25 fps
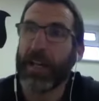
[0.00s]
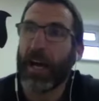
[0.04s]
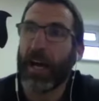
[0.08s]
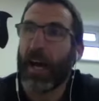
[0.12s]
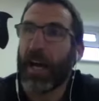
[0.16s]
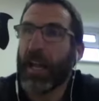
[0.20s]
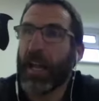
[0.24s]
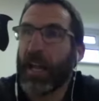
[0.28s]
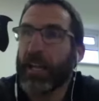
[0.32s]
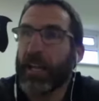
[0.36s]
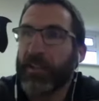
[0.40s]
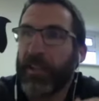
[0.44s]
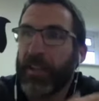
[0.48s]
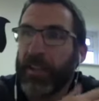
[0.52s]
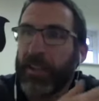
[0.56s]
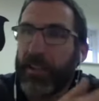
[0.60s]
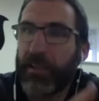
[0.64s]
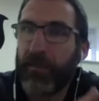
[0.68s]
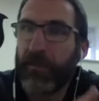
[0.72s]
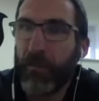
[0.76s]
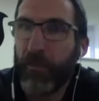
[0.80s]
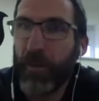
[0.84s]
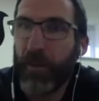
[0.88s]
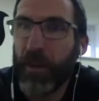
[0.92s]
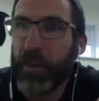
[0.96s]
And as I
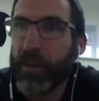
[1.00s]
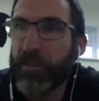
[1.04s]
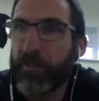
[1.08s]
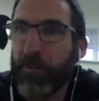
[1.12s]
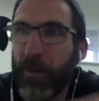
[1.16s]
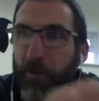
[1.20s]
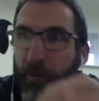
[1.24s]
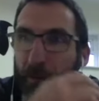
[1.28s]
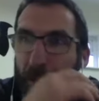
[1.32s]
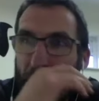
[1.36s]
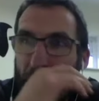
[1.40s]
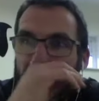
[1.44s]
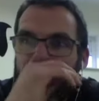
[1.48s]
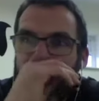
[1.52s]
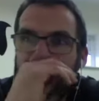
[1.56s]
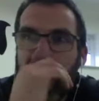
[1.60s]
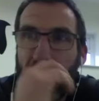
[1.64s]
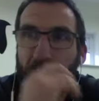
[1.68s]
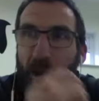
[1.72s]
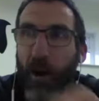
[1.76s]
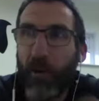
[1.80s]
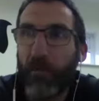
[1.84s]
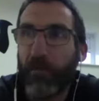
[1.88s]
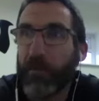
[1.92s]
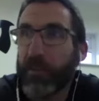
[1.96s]
finished my
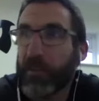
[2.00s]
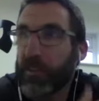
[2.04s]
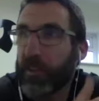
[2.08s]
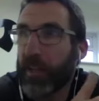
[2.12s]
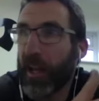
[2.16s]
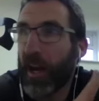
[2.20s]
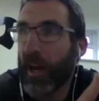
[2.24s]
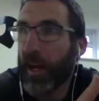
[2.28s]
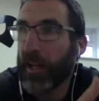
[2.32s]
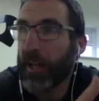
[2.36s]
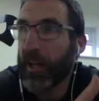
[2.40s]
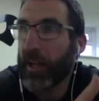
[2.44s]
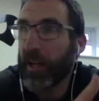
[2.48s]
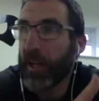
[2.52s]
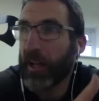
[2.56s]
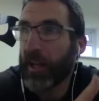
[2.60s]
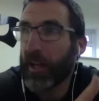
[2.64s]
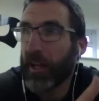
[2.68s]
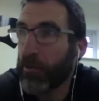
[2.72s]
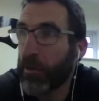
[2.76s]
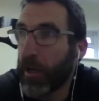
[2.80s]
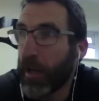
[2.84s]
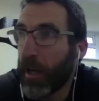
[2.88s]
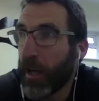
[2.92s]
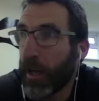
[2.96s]
PhD off and started to
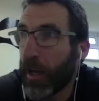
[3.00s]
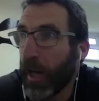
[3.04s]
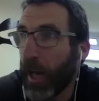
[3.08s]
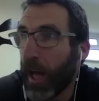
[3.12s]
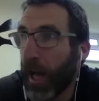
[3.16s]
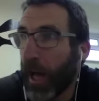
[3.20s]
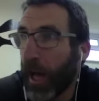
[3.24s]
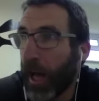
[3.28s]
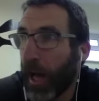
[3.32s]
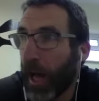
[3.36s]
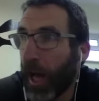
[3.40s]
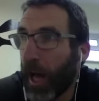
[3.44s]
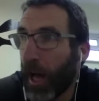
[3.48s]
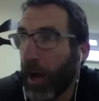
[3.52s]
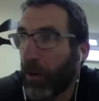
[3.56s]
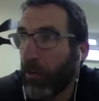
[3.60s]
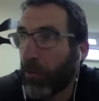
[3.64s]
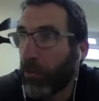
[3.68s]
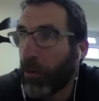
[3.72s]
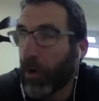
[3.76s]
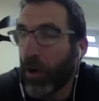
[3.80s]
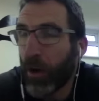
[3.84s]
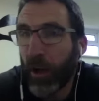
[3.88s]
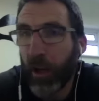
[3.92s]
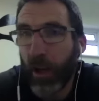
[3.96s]

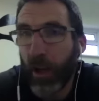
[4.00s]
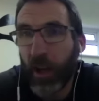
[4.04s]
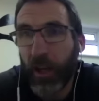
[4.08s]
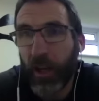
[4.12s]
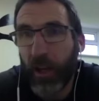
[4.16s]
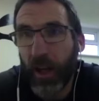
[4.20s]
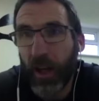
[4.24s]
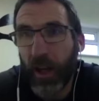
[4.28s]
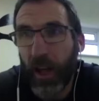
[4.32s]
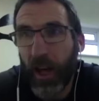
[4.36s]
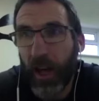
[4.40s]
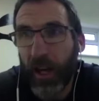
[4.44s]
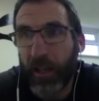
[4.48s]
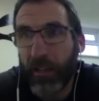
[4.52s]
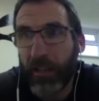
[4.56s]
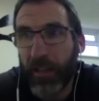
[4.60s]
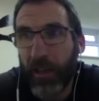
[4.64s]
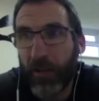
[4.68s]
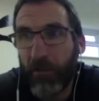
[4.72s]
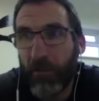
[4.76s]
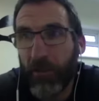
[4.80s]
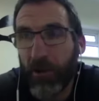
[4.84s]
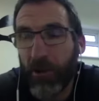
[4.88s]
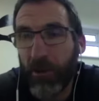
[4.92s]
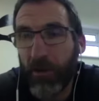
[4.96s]
work in
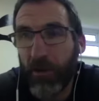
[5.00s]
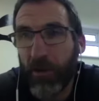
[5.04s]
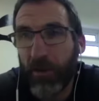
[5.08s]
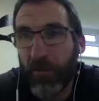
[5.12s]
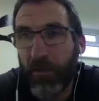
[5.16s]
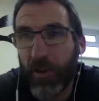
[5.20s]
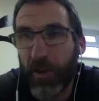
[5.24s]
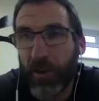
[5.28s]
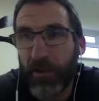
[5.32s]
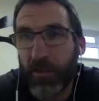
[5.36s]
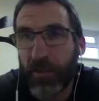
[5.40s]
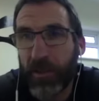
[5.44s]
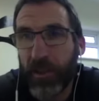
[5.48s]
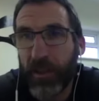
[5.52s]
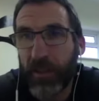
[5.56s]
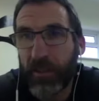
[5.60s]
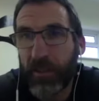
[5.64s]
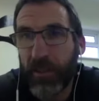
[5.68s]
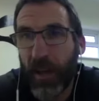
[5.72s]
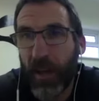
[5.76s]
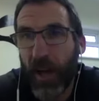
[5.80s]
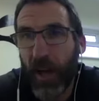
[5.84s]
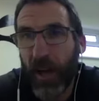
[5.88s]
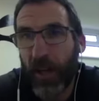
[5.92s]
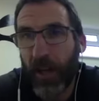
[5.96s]
academia and universities,
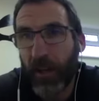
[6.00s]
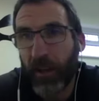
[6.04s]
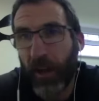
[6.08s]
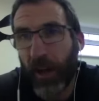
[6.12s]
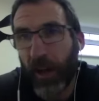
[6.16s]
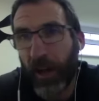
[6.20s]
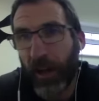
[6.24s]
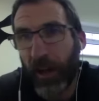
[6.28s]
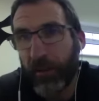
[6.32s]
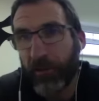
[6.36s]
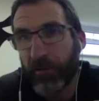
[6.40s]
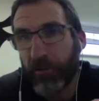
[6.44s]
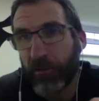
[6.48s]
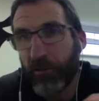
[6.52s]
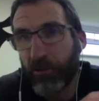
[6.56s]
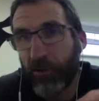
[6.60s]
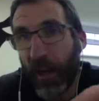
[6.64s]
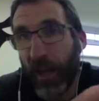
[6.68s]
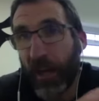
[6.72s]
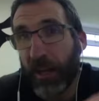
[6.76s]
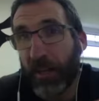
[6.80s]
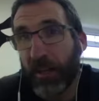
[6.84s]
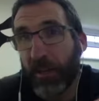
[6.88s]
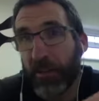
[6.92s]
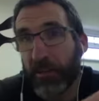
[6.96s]
I
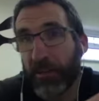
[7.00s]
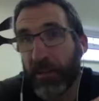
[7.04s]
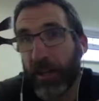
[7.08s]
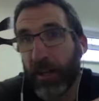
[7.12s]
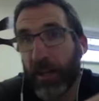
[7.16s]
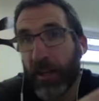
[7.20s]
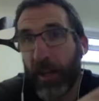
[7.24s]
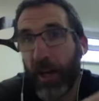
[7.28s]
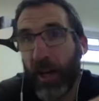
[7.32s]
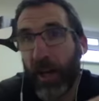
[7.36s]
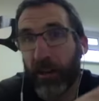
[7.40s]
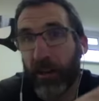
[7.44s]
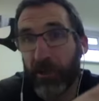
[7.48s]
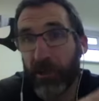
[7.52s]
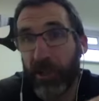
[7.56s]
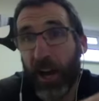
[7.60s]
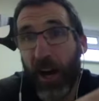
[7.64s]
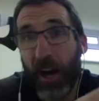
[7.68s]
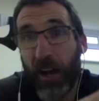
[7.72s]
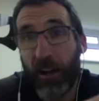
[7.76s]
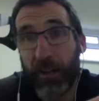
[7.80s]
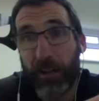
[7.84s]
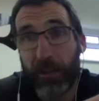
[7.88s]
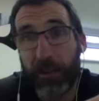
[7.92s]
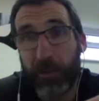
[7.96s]
trained as a
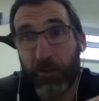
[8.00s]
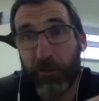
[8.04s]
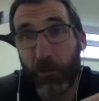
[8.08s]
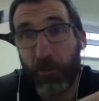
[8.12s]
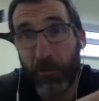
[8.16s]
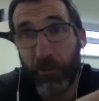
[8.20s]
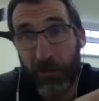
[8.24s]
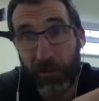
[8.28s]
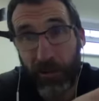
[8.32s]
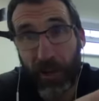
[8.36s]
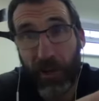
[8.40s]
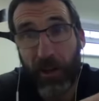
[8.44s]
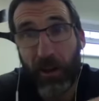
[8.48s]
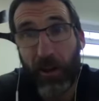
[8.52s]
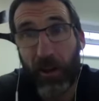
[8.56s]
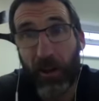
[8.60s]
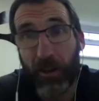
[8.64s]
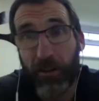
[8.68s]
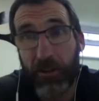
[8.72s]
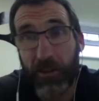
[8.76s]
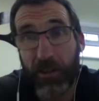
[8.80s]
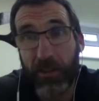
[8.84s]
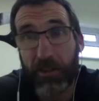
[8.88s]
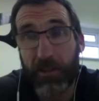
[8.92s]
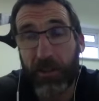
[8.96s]
chartered sports
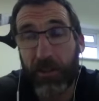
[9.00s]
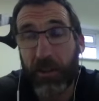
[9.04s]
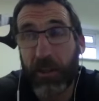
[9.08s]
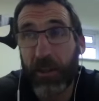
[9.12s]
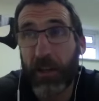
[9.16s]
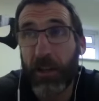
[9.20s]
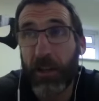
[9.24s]
psychologist.